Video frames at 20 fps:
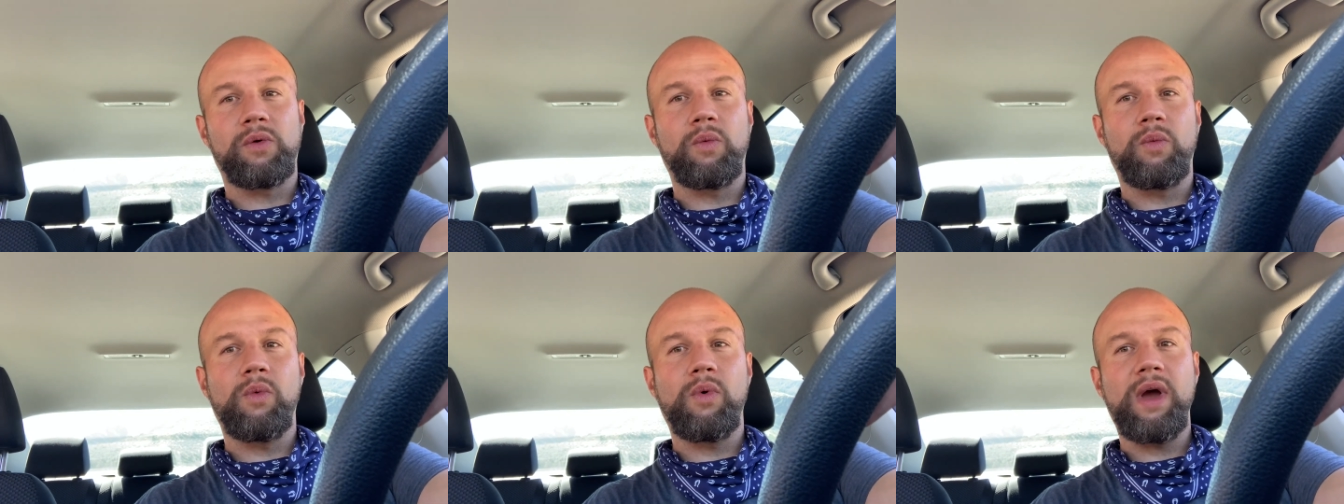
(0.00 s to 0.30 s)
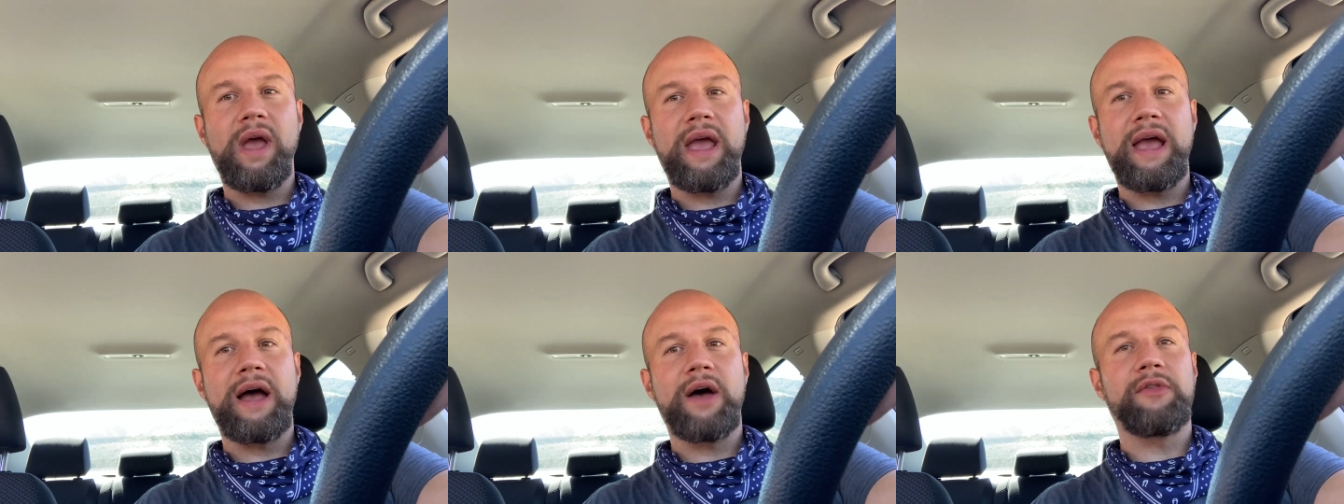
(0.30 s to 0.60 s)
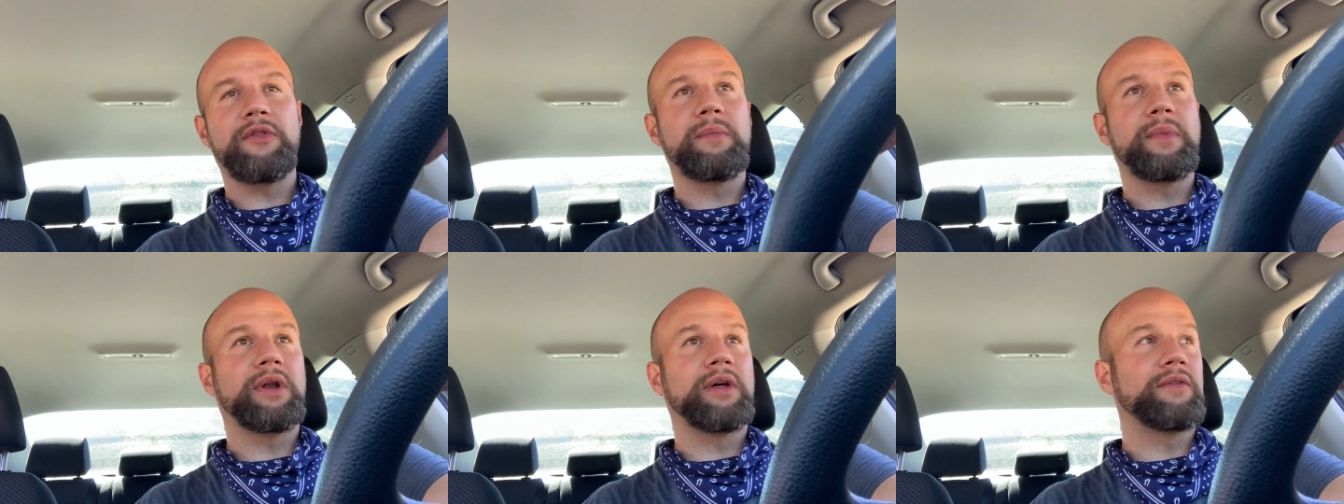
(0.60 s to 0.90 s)
way out in
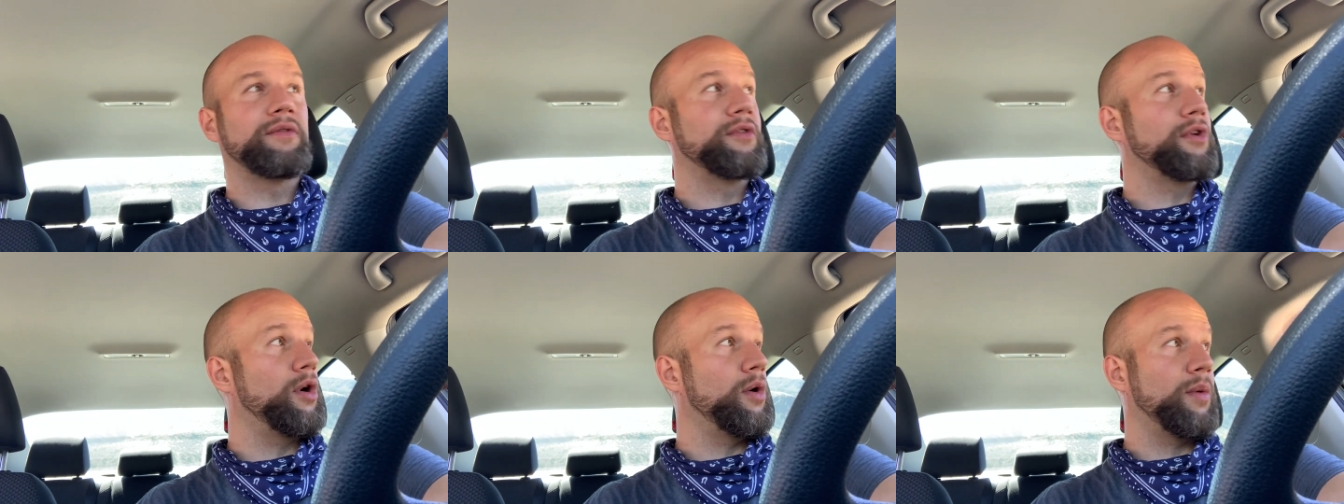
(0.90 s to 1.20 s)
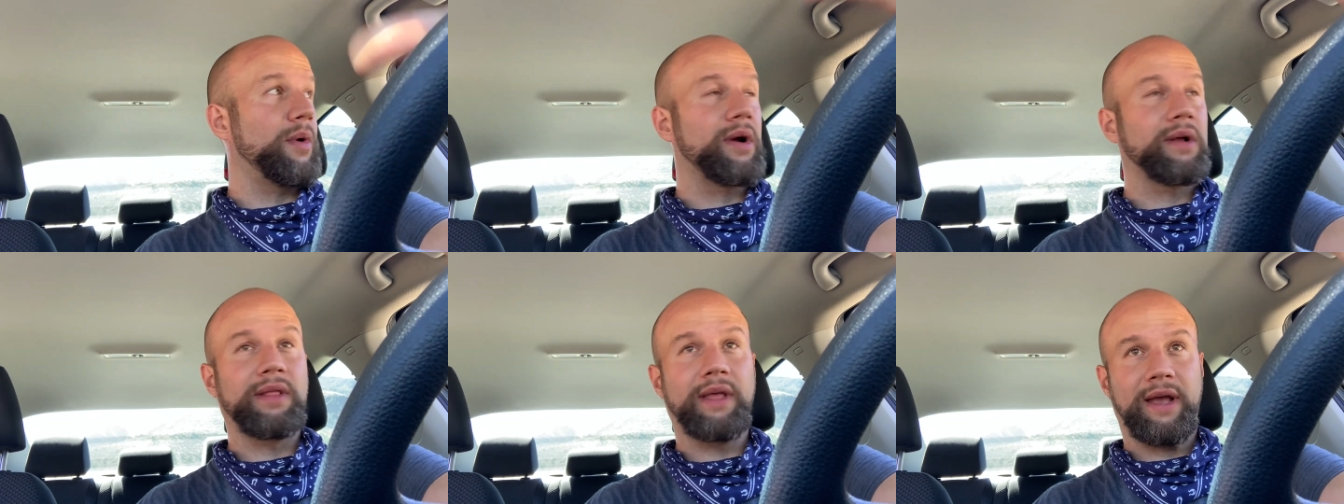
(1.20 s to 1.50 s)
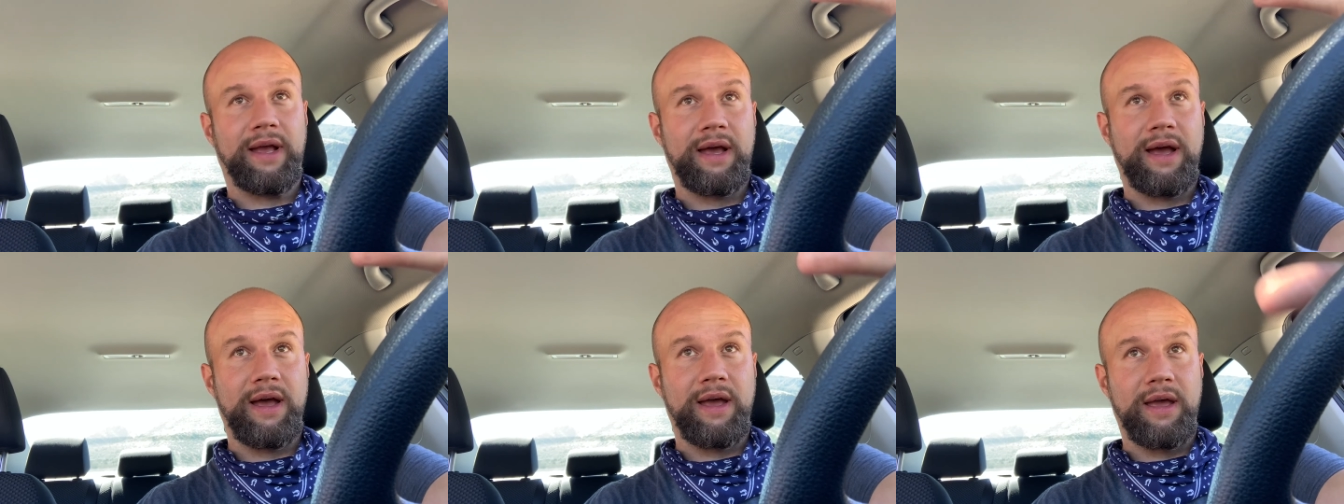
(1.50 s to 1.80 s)
the middle of nowhere
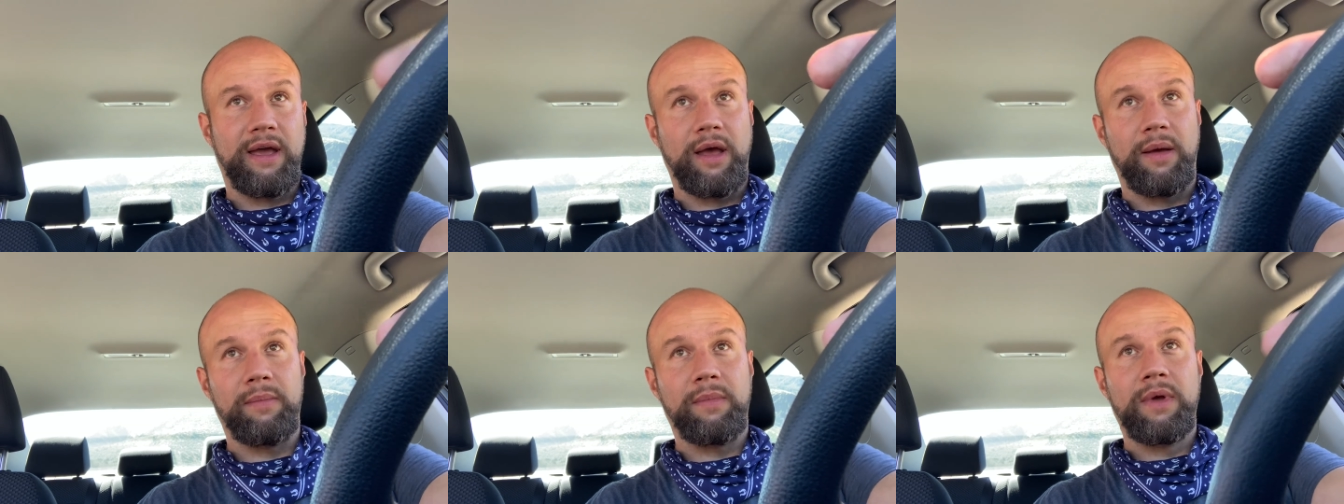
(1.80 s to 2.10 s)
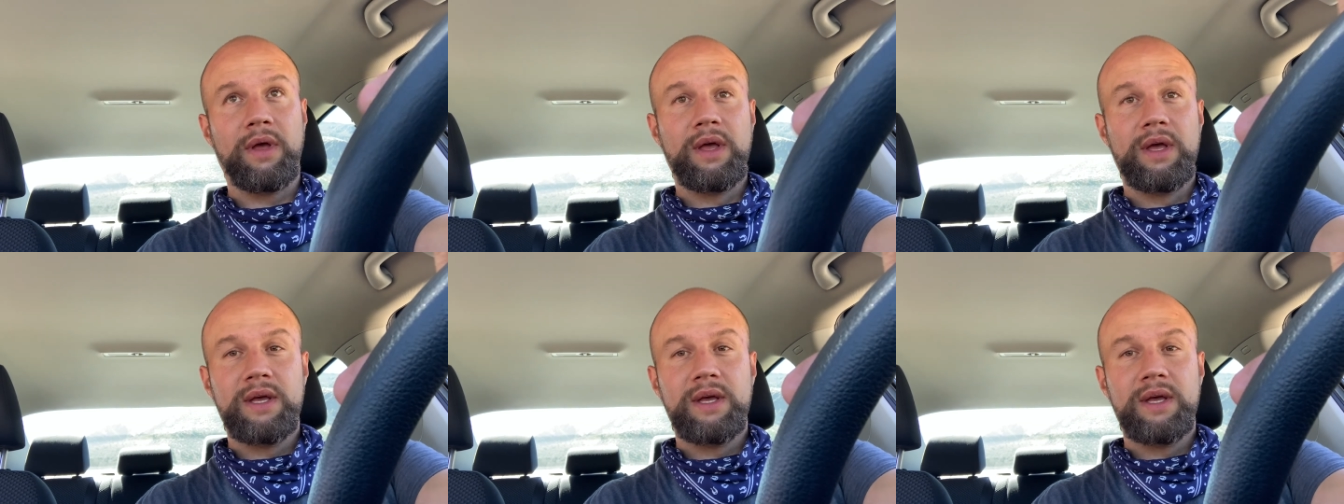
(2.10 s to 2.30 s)
like I am,